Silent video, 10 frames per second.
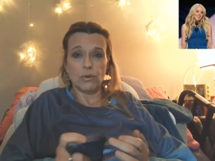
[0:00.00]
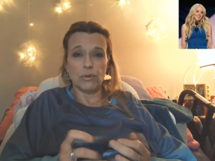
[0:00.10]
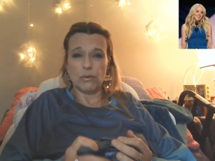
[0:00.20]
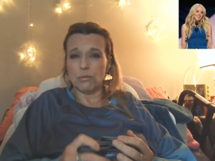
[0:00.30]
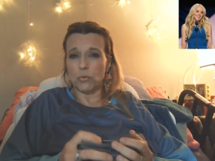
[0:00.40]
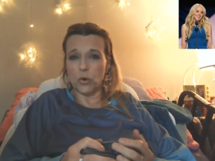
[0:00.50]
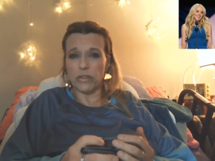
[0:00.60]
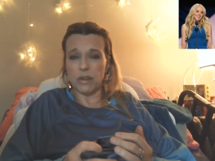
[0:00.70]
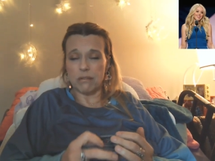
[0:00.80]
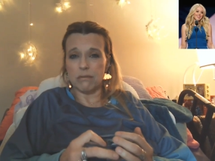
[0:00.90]
more
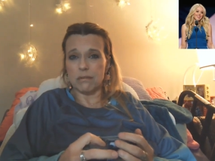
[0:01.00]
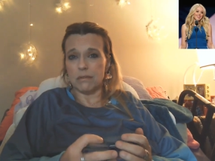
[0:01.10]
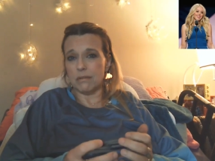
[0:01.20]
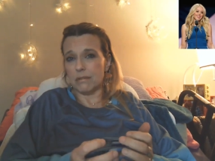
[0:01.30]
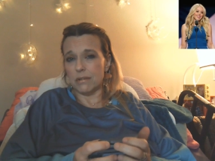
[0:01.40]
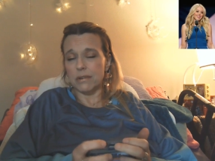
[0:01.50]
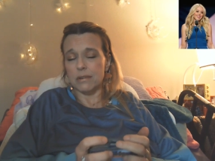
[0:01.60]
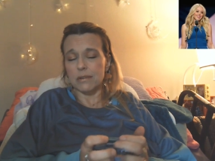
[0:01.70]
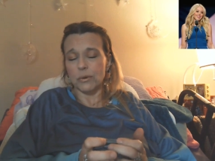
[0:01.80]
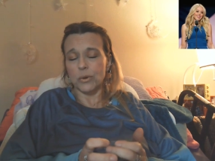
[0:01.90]
than
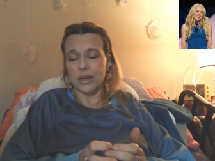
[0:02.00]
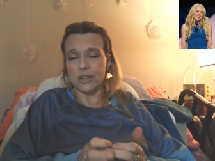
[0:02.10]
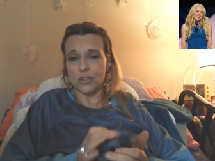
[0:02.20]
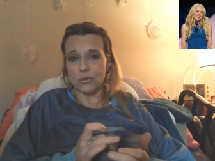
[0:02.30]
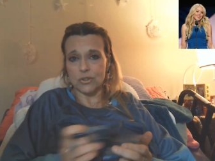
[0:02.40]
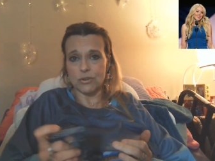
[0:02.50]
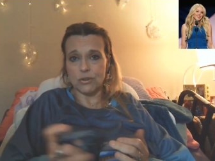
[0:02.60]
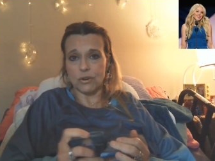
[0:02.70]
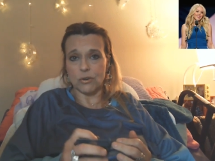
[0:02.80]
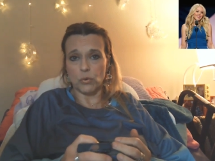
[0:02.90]
what he shows
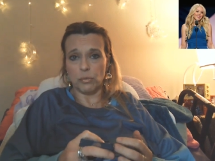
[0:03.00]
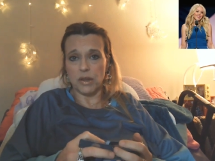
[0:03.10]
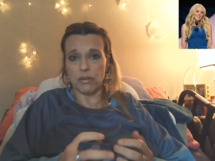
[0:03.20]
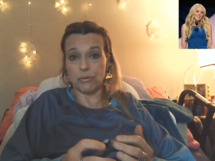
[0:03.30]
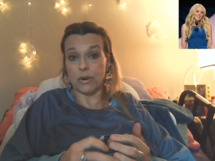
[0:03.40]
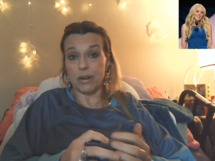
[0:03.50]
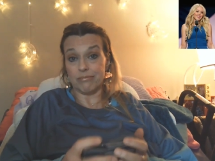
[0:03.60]
her would be a threat.